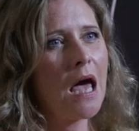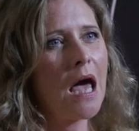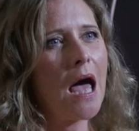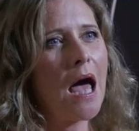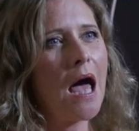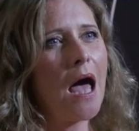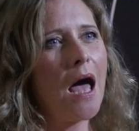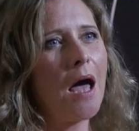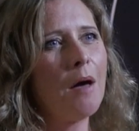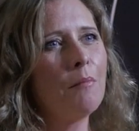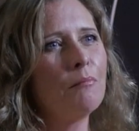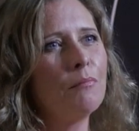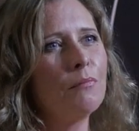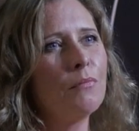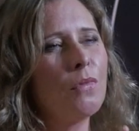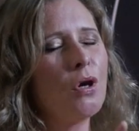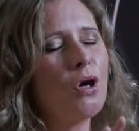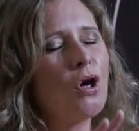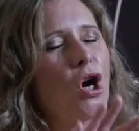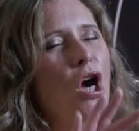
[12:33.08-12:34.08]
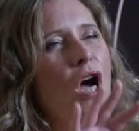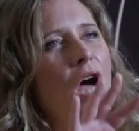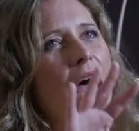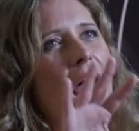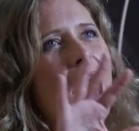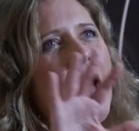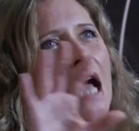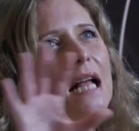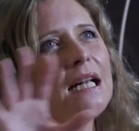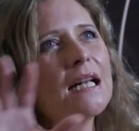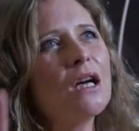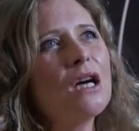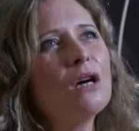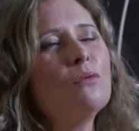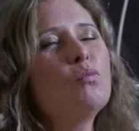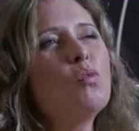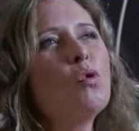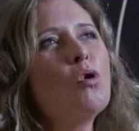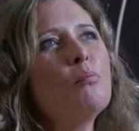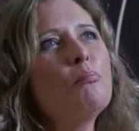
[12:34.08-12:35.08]
At
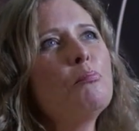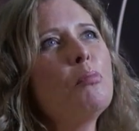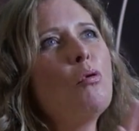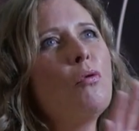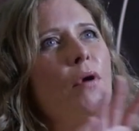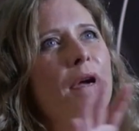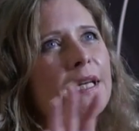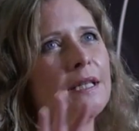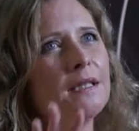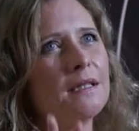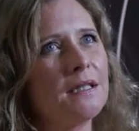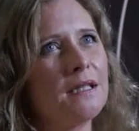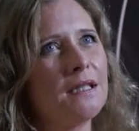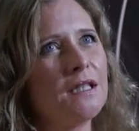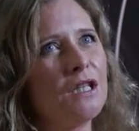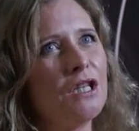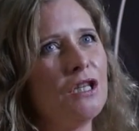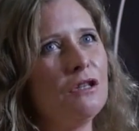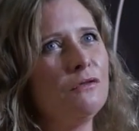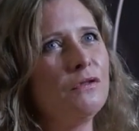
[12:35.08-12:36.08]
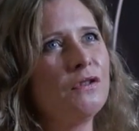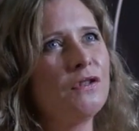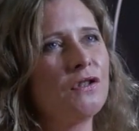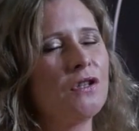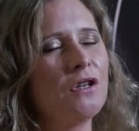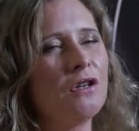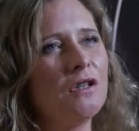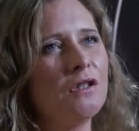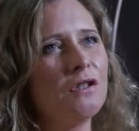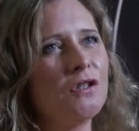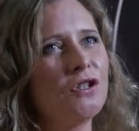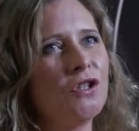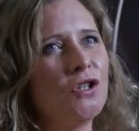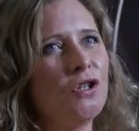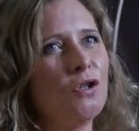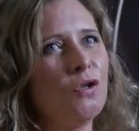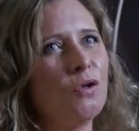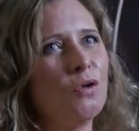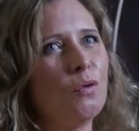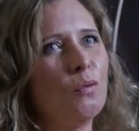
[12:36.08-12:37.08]
what point do you start
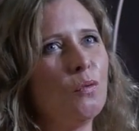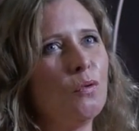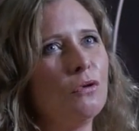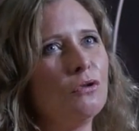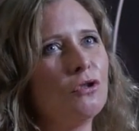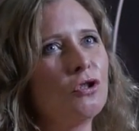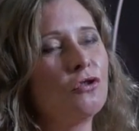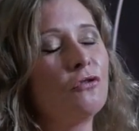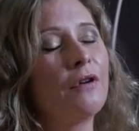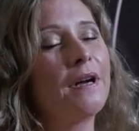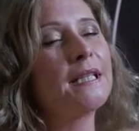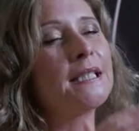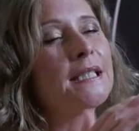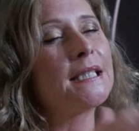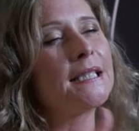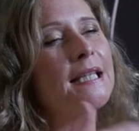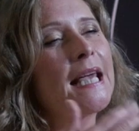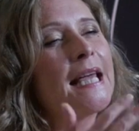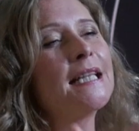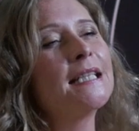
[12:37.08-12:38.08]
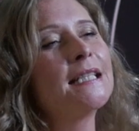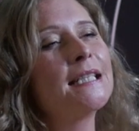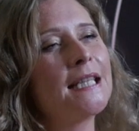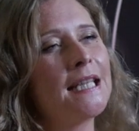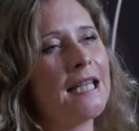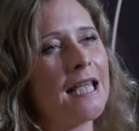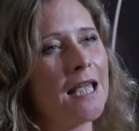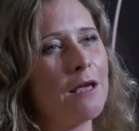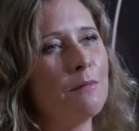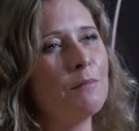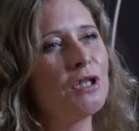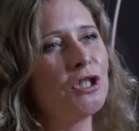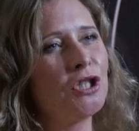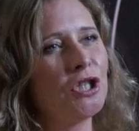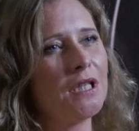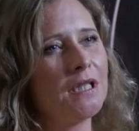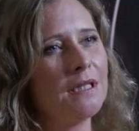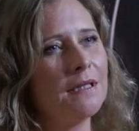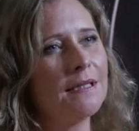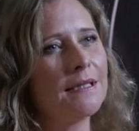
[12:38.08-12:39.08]
to transcend the
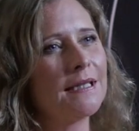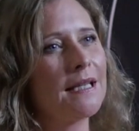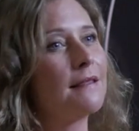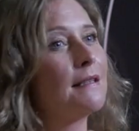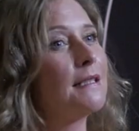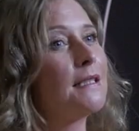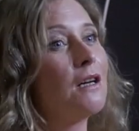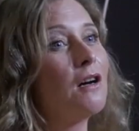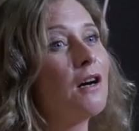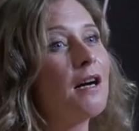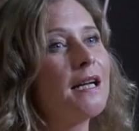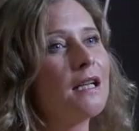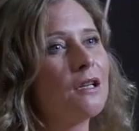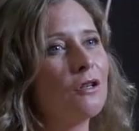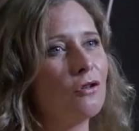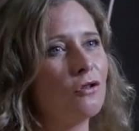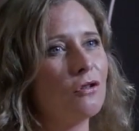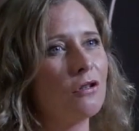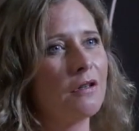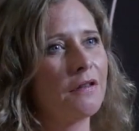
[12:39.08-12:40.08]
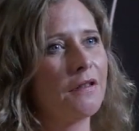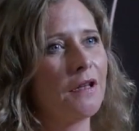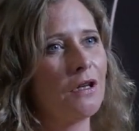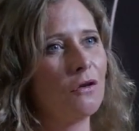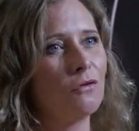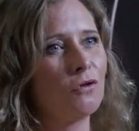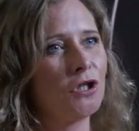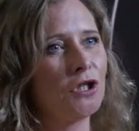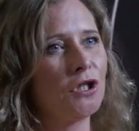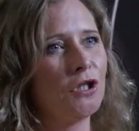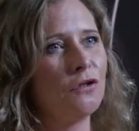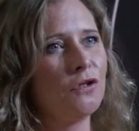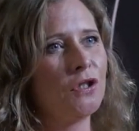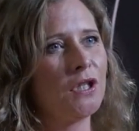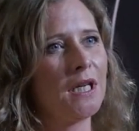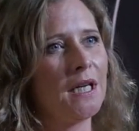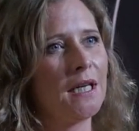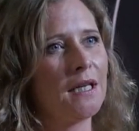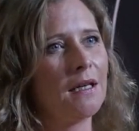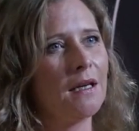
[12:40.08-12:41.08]
images and the dialogue that you're
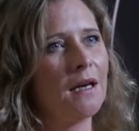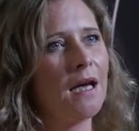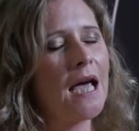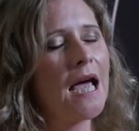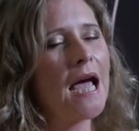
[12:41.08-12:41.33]
shooting